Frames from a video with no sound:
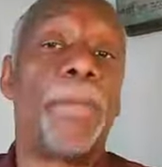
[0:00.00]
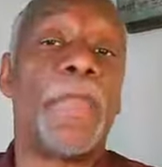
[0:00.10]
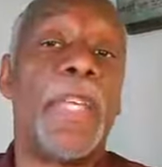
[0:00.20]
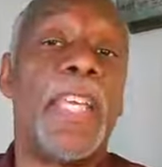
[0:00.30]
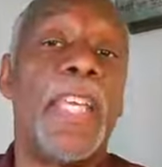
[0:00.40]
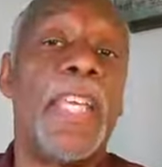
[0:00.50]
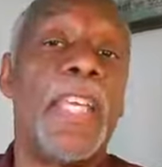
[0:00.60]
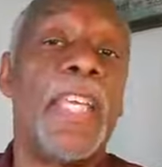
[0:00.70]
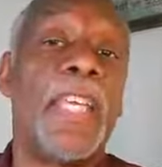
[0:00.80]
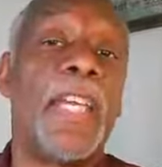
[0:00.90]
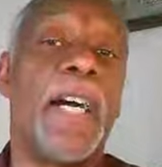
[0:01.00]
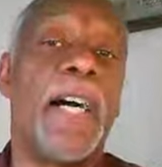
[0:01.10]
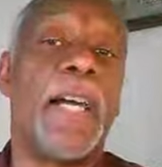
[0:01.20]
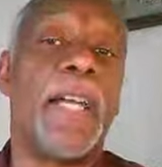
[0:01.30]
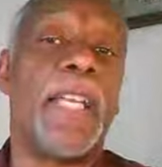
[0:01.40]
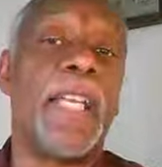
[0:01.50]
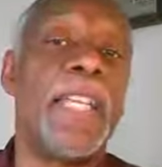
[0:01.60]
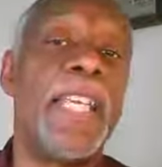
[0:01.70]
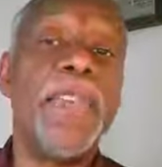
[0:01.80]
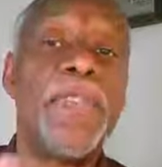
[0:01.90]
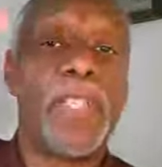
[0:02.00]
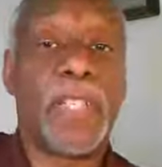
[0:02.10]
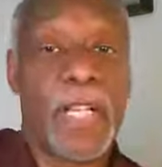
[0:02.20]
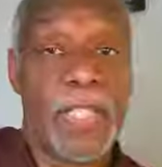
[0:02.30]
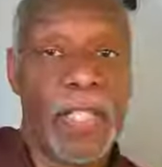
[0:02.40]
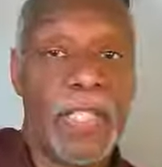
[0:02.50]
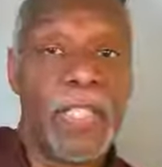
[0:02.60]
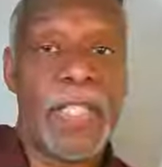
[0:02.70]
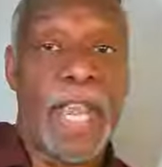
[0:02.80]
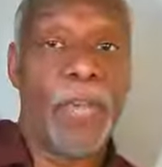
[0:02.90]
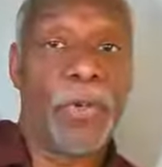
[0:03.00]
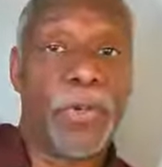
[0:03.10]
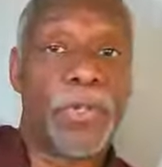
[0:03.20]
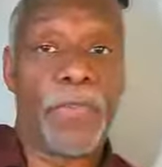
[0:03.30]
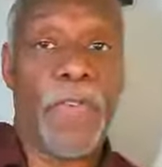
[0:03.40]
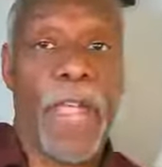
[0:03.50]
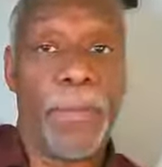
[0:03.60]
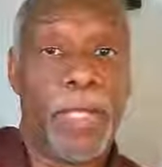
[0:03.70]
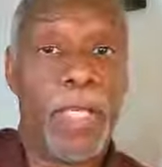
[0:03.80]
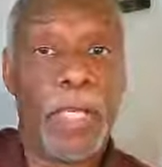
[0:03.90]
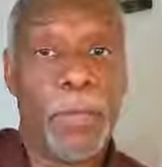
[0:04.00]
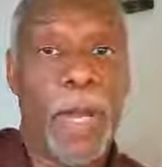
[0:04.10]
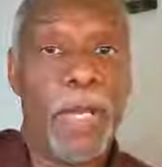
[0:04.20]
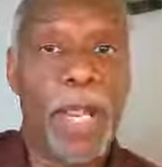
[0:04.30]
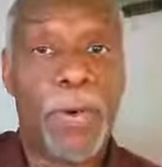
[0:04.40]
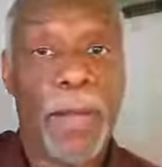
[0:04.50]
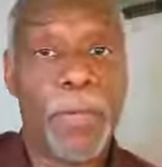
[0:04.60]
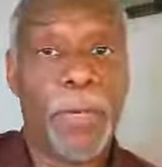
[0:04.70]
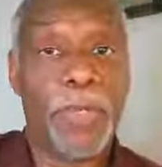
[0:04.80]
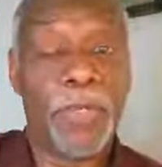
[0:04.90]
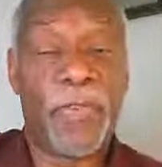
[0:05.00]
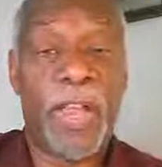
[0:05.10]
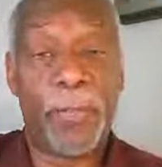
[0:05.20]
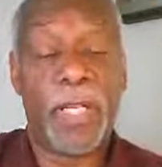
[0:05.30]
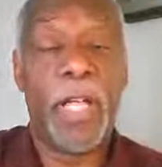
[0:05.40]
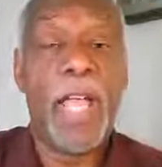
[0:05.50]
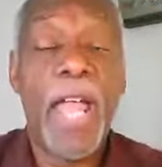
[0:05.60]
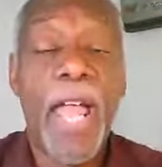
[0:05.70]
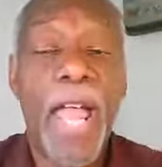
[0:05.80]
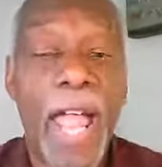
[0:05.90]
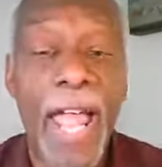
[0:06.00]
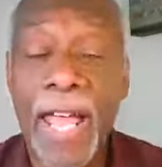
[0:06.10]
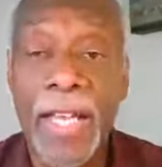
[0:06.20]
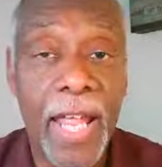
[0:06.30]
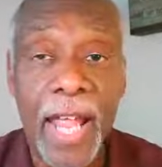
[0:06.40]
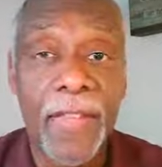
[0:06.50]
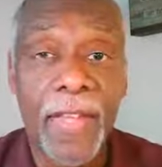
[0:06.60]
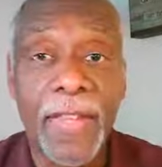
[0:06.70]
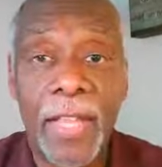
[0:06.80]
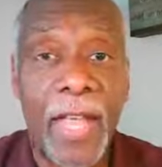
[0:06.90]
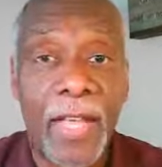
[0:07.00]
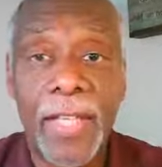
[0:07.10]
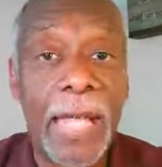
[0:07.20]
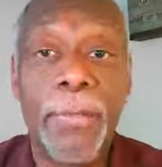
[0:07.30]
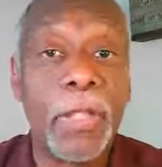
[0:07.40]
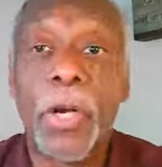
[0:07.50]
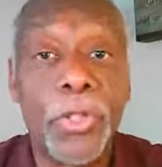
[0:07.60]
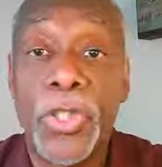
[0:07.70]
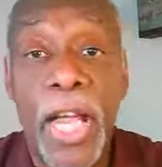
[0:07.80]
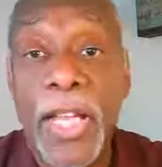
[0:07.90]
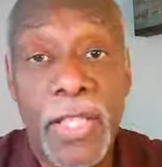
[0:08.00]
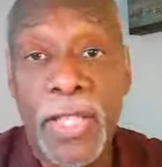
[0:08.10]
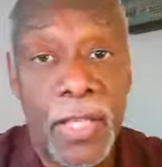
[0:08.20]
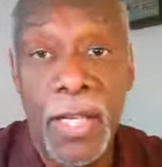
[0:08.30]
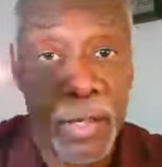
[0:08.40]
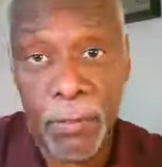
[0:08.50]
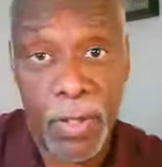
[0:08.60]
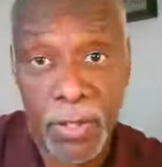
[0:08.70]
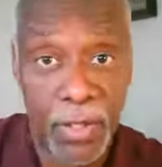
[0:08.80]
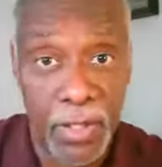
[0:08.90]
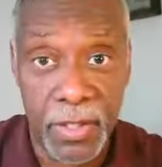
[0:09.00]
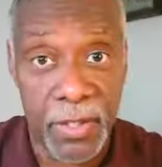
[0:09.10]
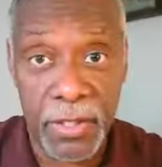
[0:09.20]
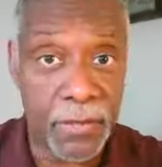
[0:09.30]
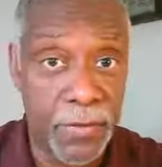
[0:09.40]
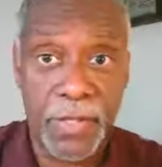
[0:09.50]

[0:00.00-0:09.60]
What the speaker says: He leaves this cousin. This is Nahor's family, right? Abraham's brother's family, and Laban goes chasing him, his